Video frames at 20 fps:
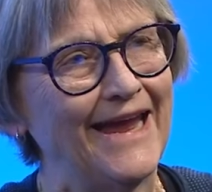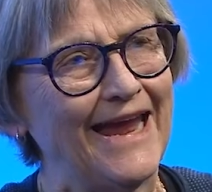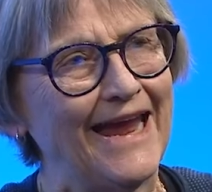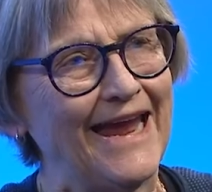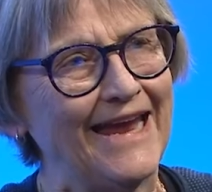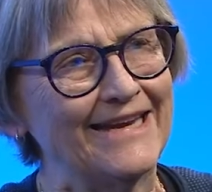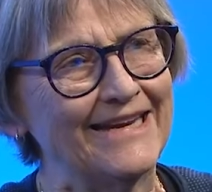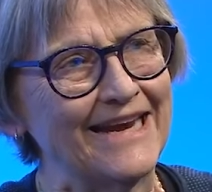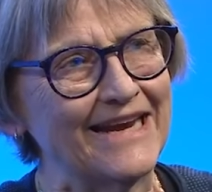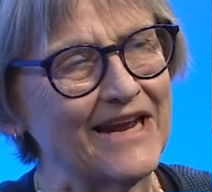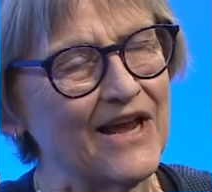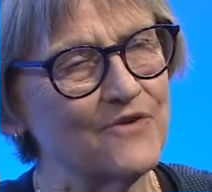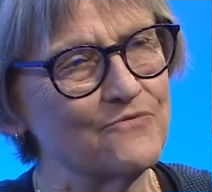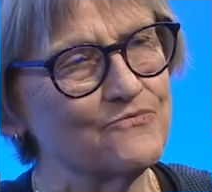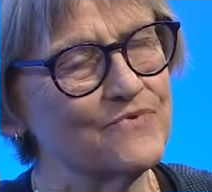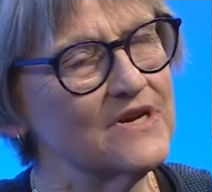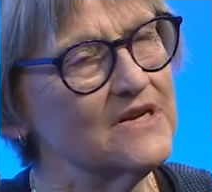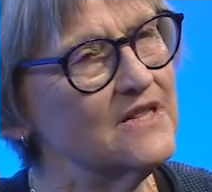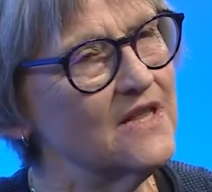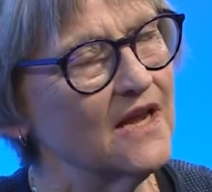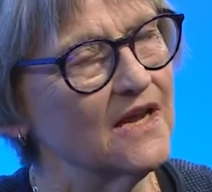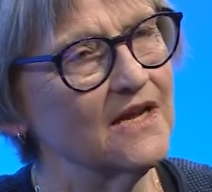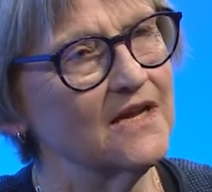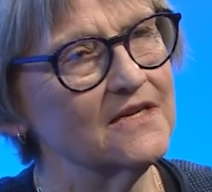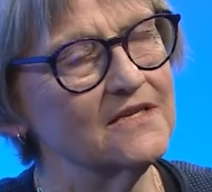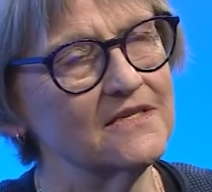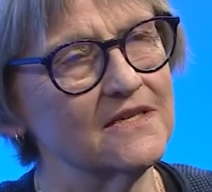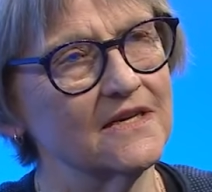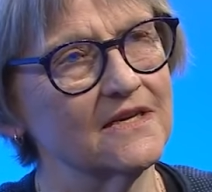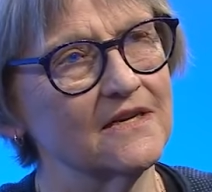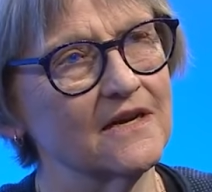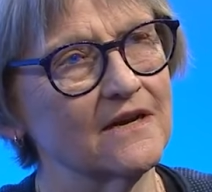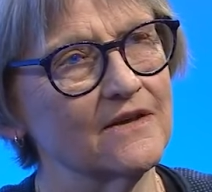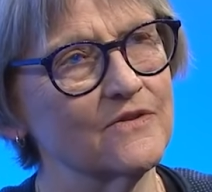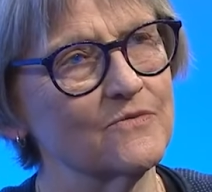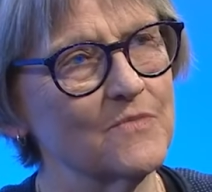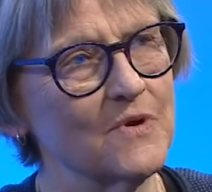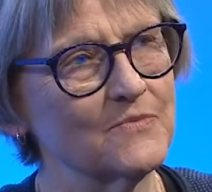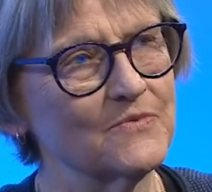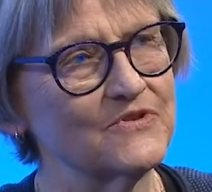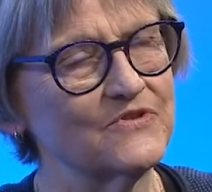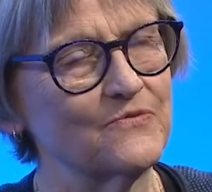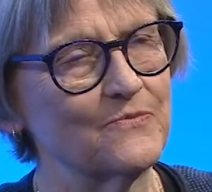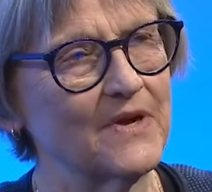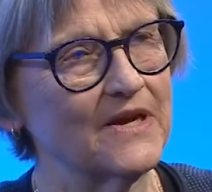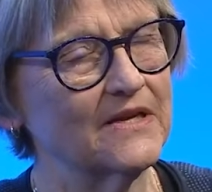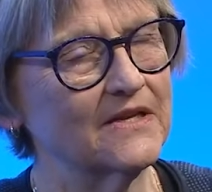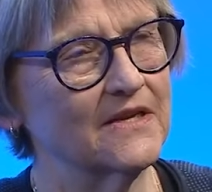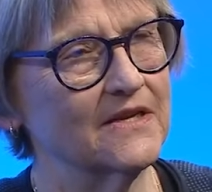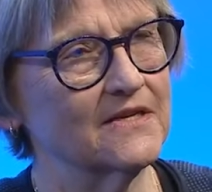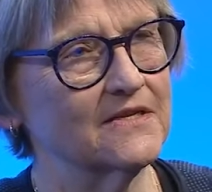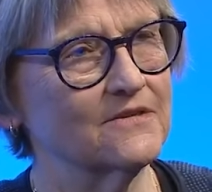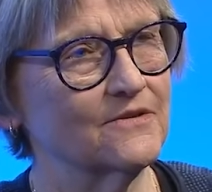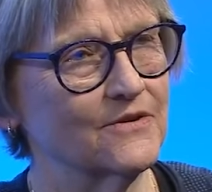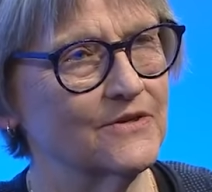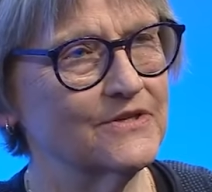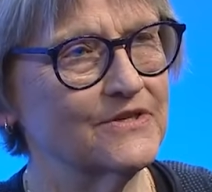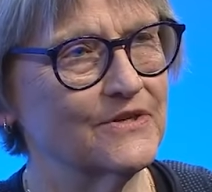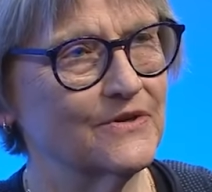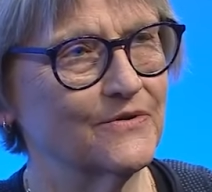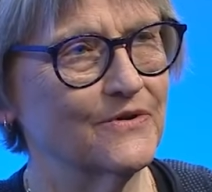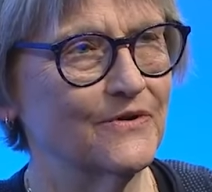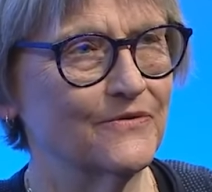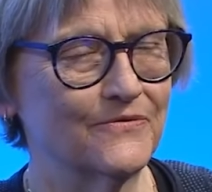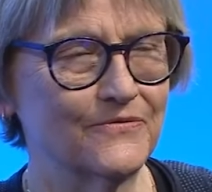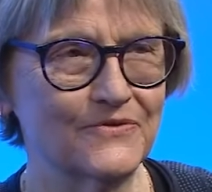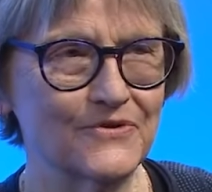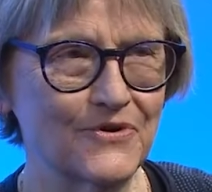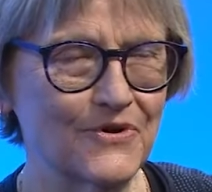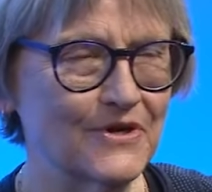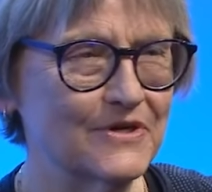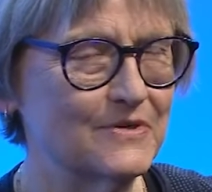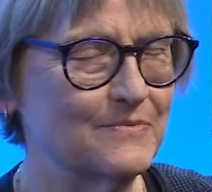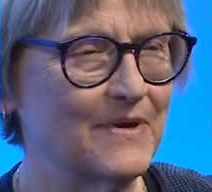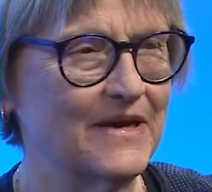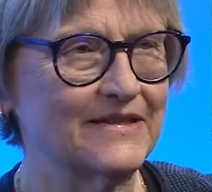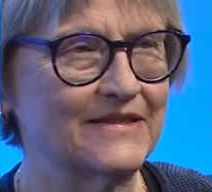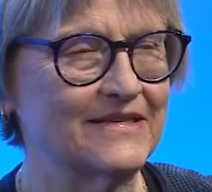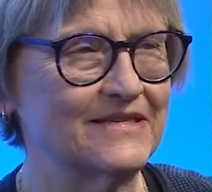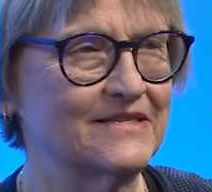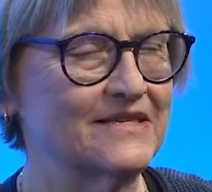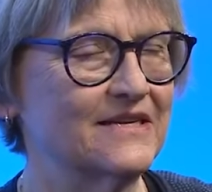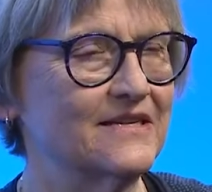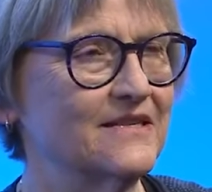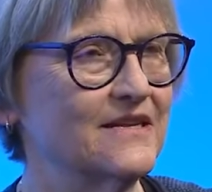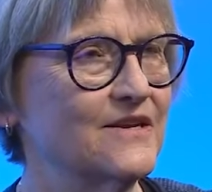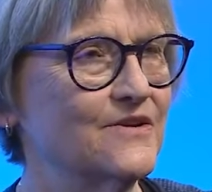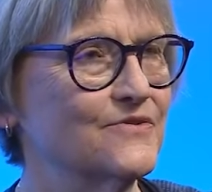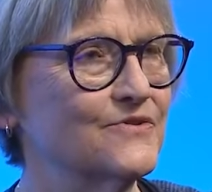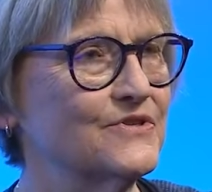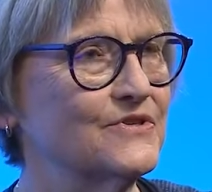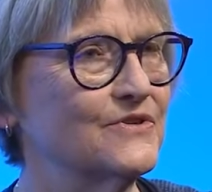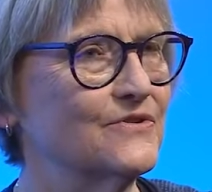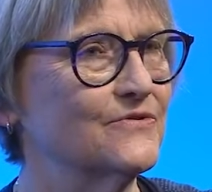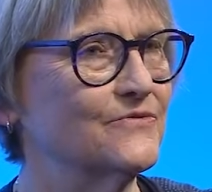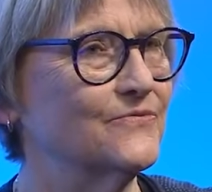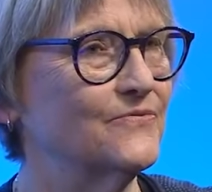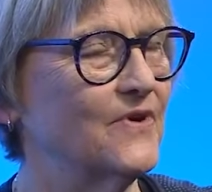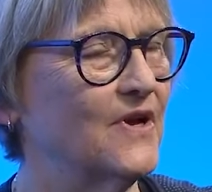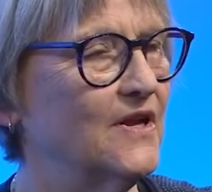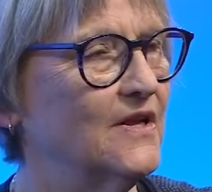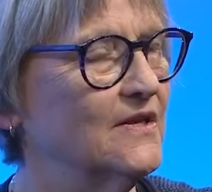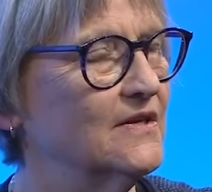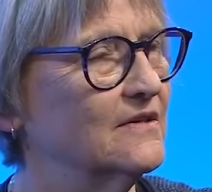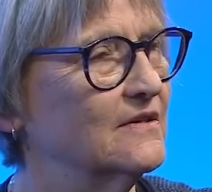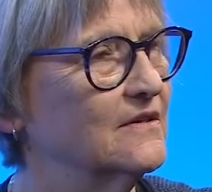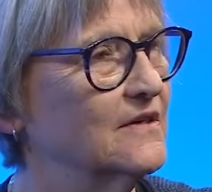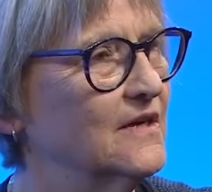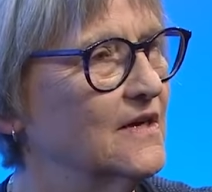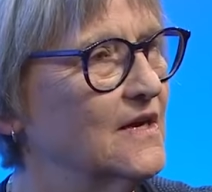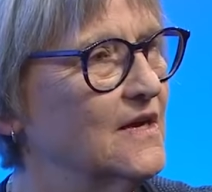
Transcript: And yet I realized, and other members of my class also have talked about this in the years that have followed,